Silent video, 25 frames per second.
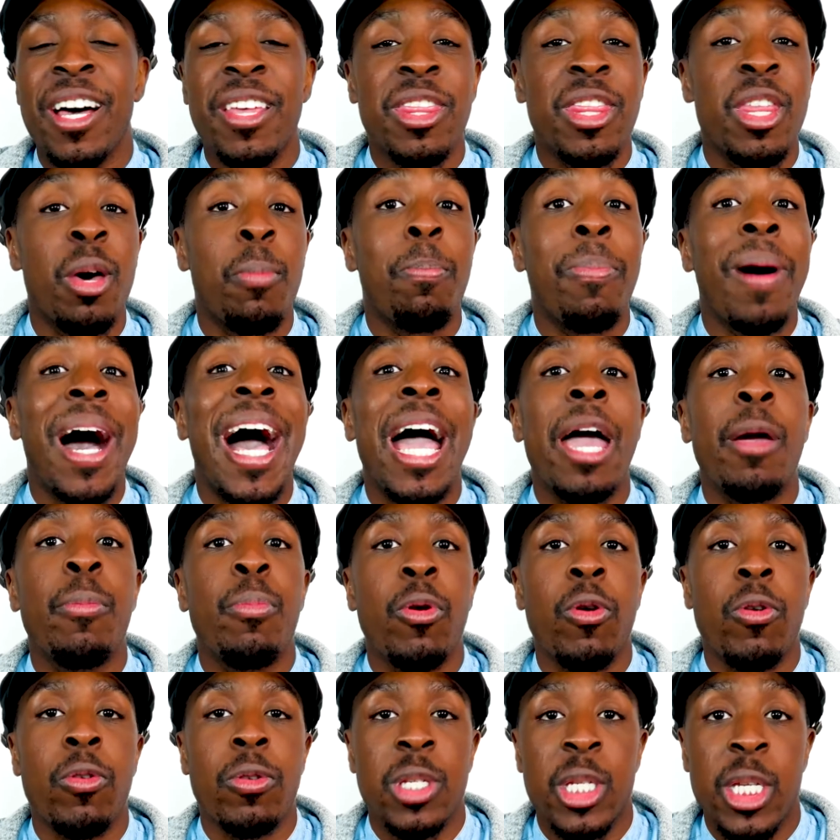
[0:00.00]
the
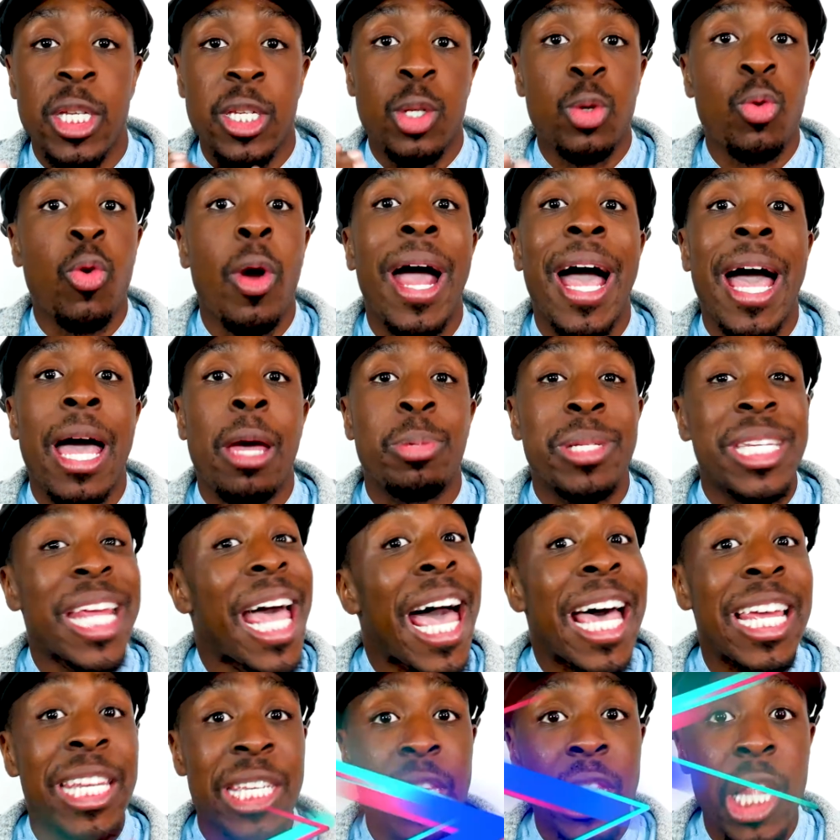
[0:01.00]
Bible describes
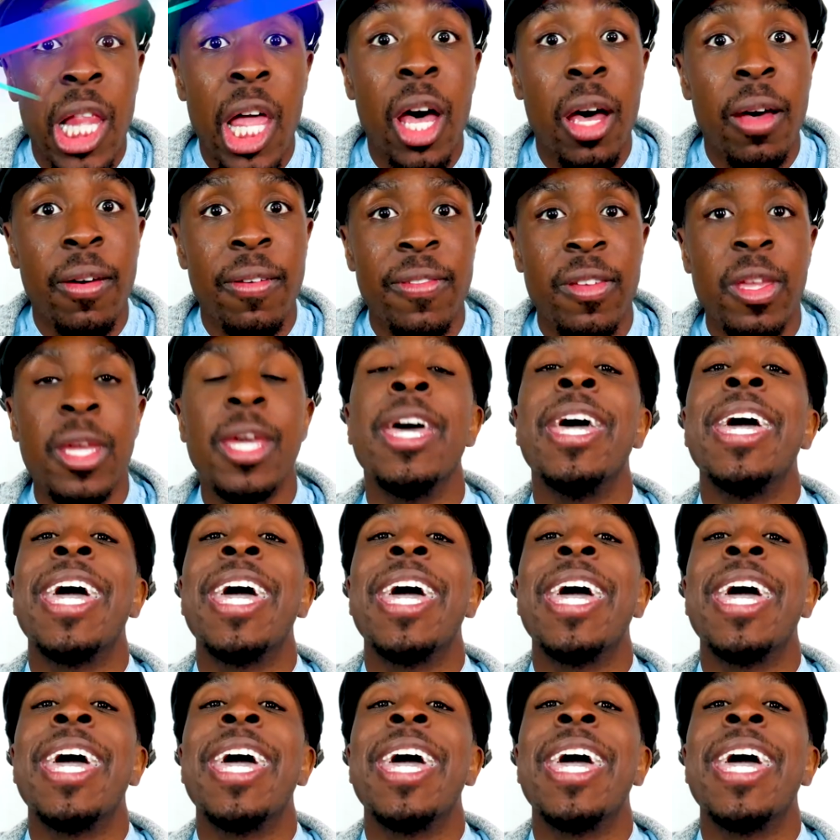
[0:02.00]
as love.